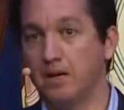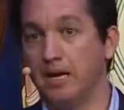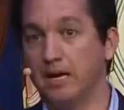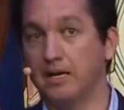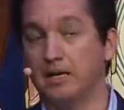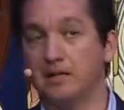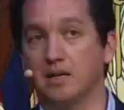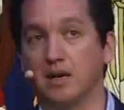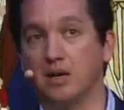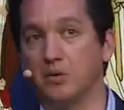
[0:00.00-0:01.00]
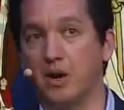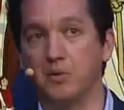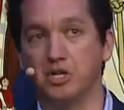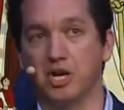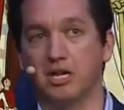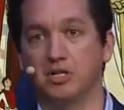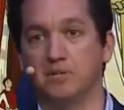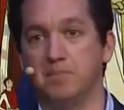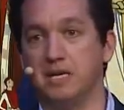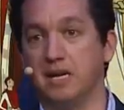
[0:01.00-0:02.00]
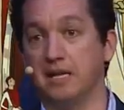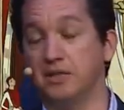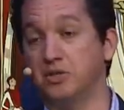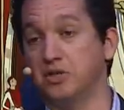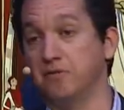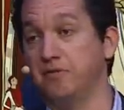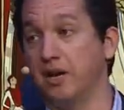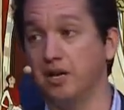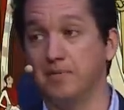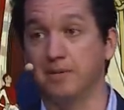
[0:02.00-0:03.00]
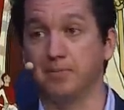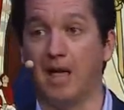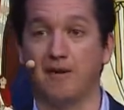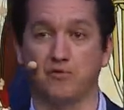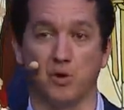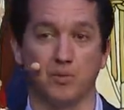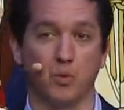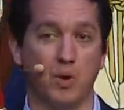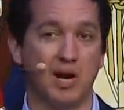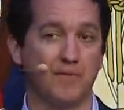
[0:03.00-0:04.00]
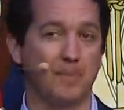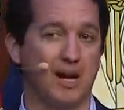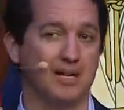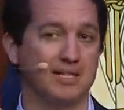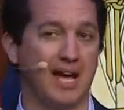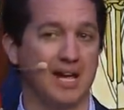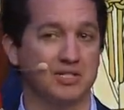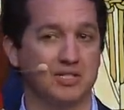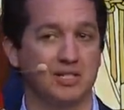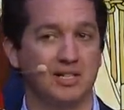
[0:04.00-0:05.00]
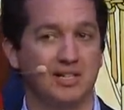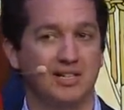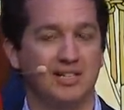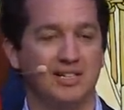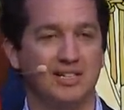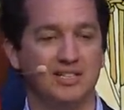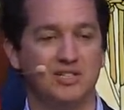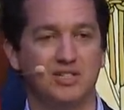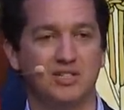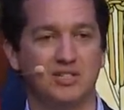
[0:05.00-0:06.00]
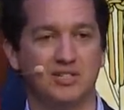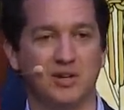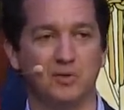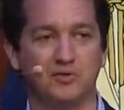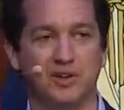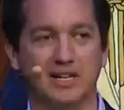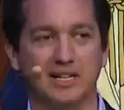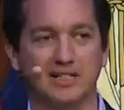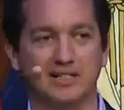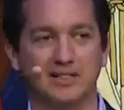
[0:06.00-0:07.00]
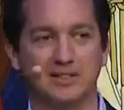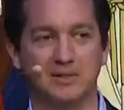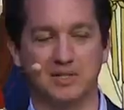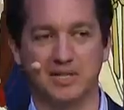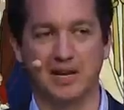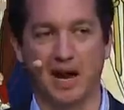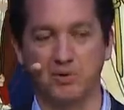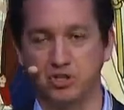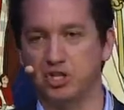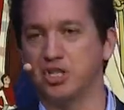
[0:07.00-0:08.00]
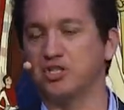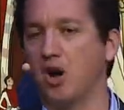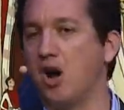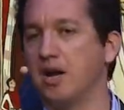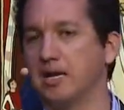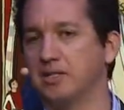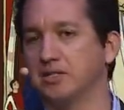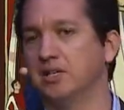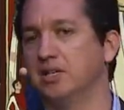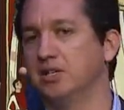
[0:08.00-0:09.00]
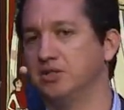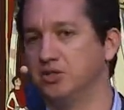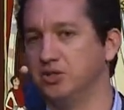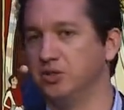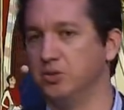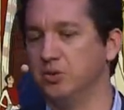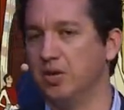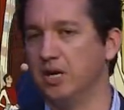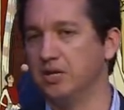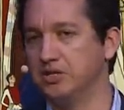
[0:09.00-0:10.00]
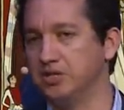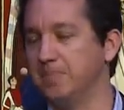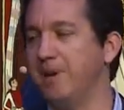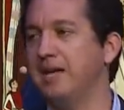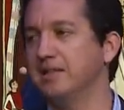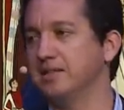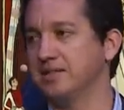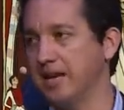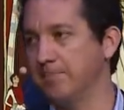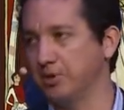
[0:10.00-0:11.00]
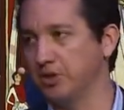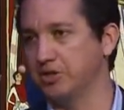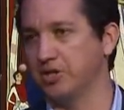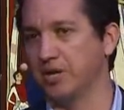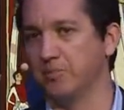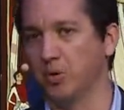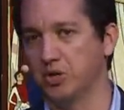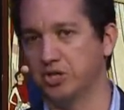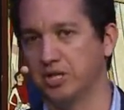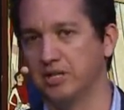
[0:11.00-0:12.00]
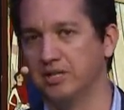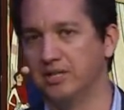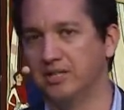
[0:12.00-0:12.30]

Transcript: And I thought, oh, I wish I could be. And this is a very big platform, the Whatever podcast. It is so funny to because I, I was just on it to do to debate the same person on abortion,